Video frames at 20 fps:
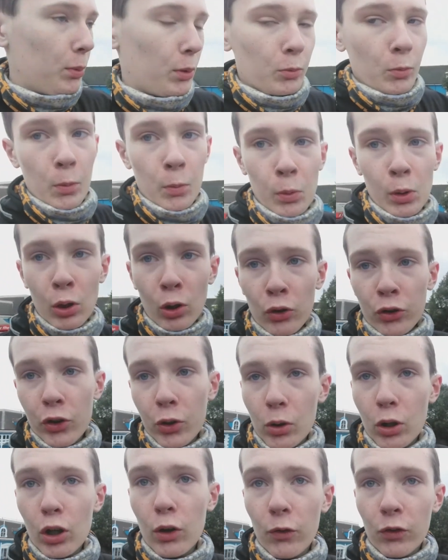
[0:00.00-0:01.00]
but we will
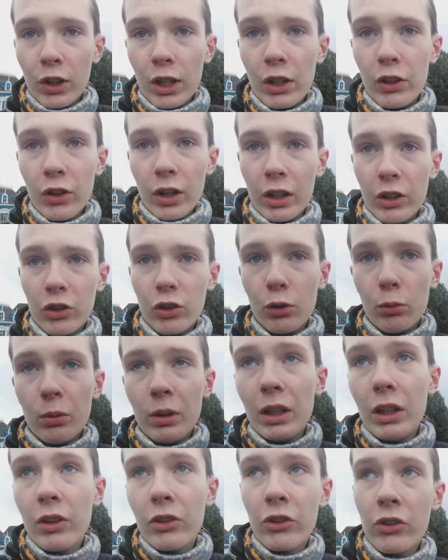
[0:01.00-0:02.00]
do hopefully in like 2
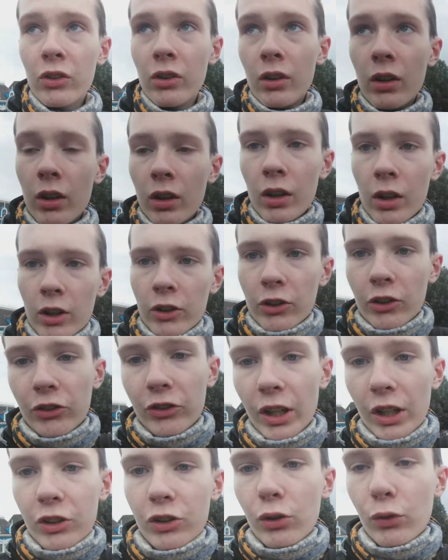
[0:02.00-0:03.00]
weeks. So
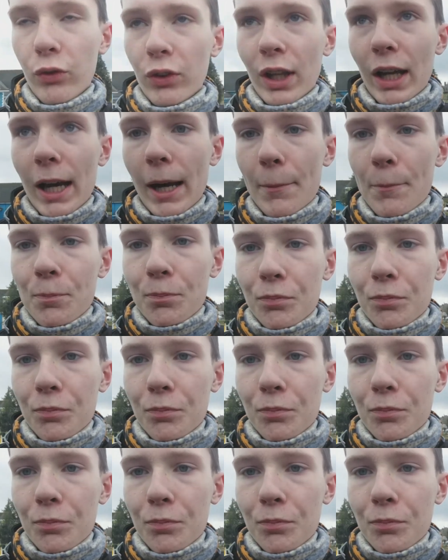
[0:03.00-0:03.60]
stay tuned for that.